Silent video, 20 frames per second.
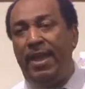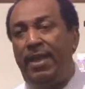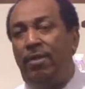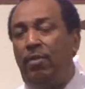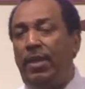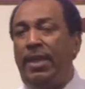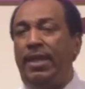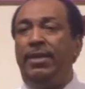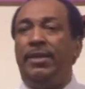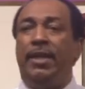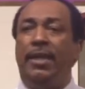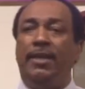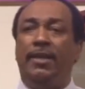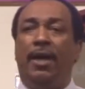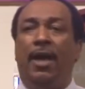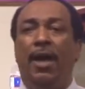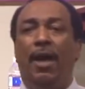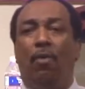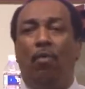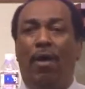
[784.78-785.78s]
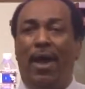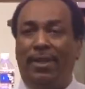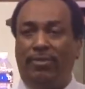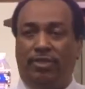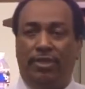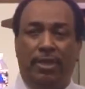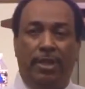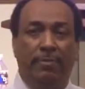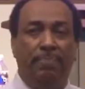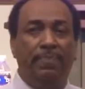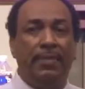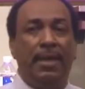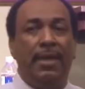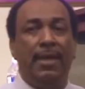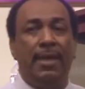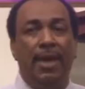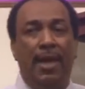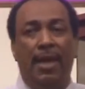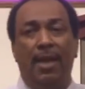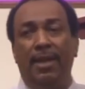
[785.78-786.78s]
that in, in, in uh, Washington,
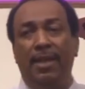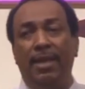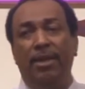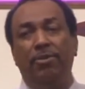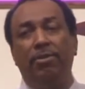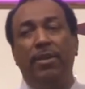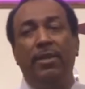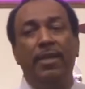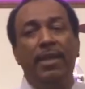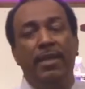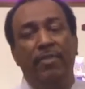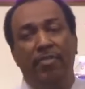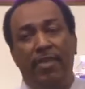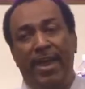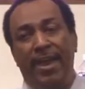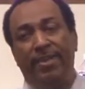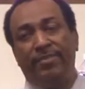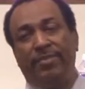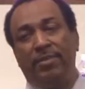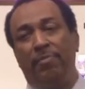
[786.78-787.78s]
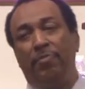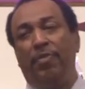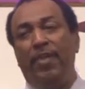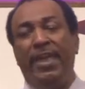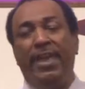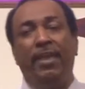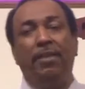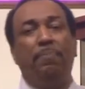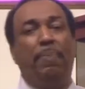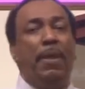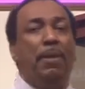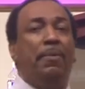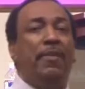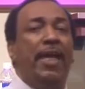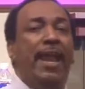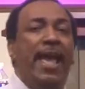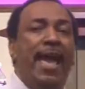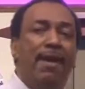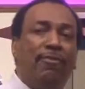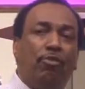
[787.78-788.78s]
hallelujah, there are some things,
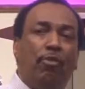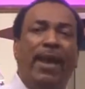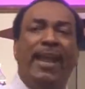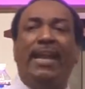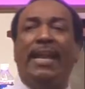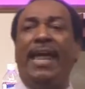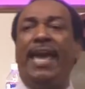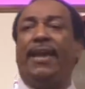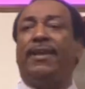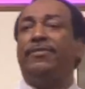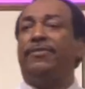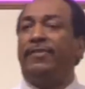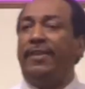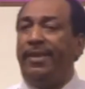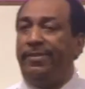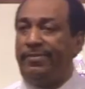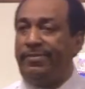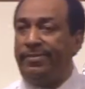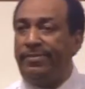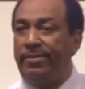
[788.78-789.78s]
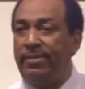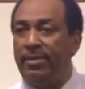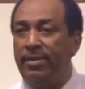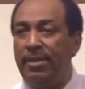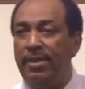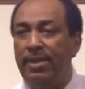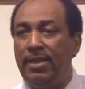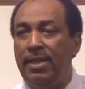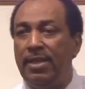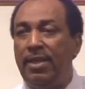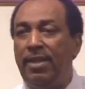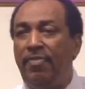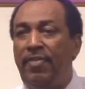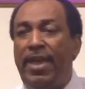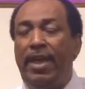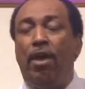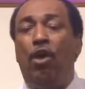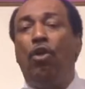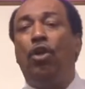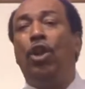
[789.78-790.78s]
people that have great legacies
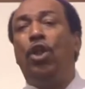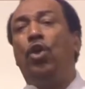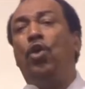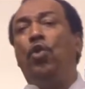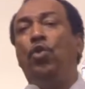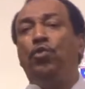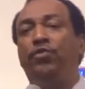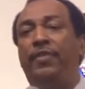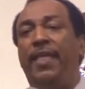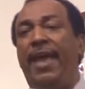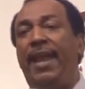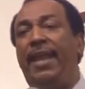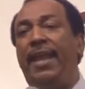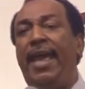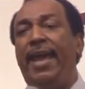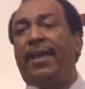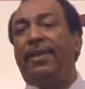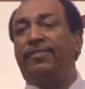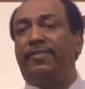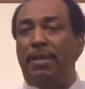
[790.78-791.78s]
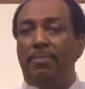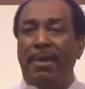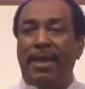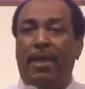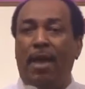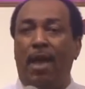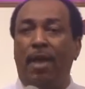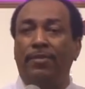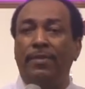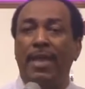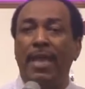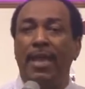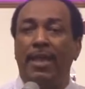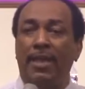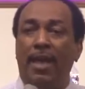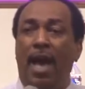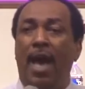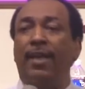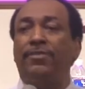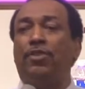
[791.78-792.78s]
they're going to lose their legacy because
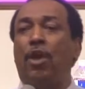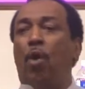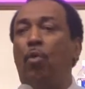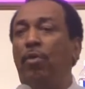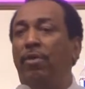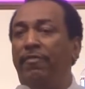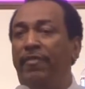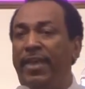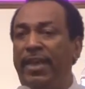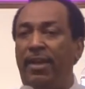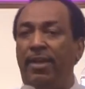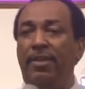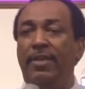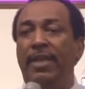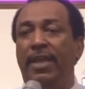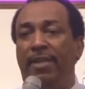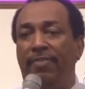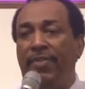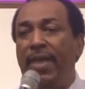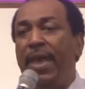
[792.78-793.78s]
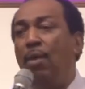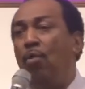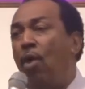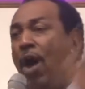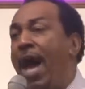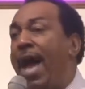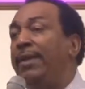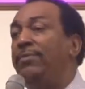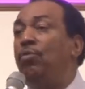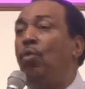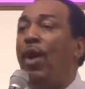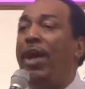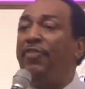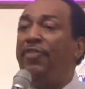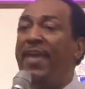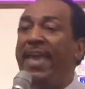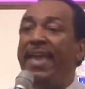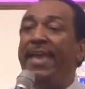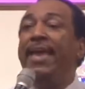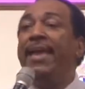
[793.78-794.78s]
God's going to reveal they wasn't
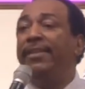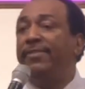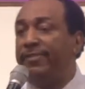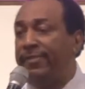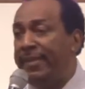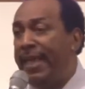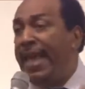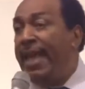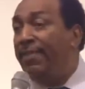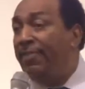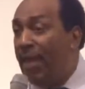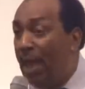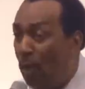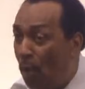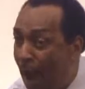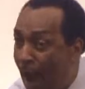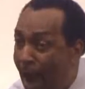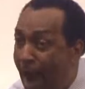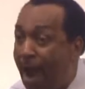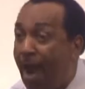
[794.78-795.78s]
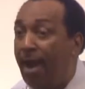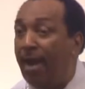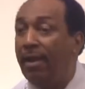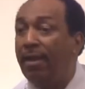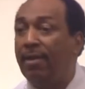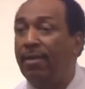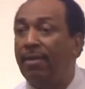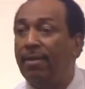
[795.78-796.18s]
what they said they were.